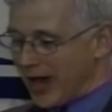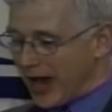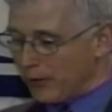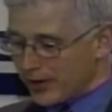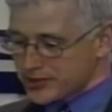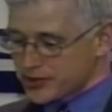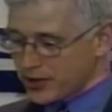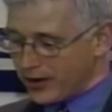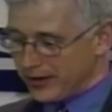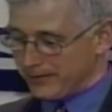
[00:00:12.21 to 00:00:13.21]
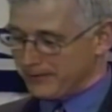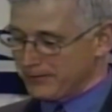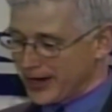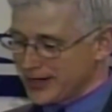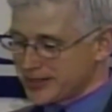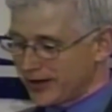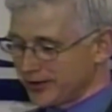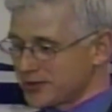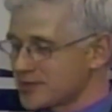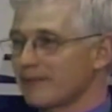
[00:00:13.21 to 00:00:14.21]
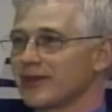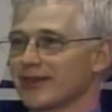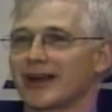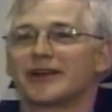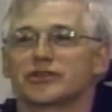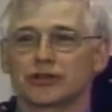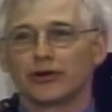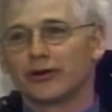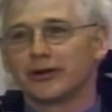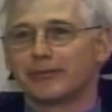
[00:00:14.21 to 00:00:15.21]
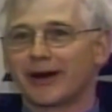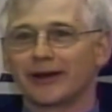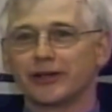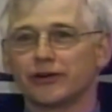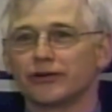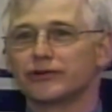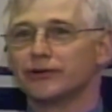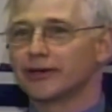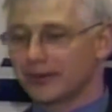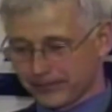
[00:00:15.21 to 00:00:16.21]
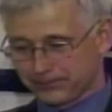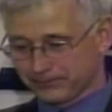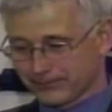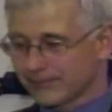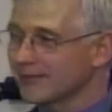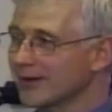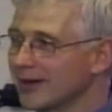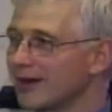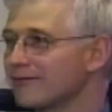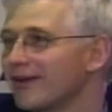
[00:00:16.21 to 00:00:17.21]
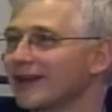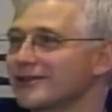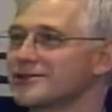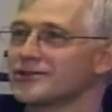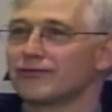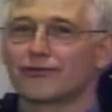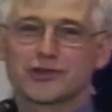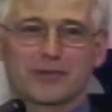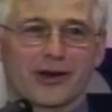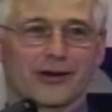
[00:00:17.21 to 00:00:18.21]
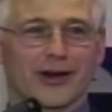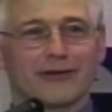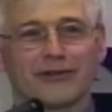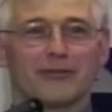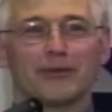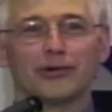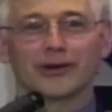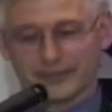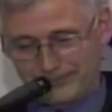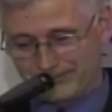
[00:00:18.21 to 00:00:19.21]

I want to start by telling you something that I just learned about a year or two ago. And in fact, this is the first paragraph of my book.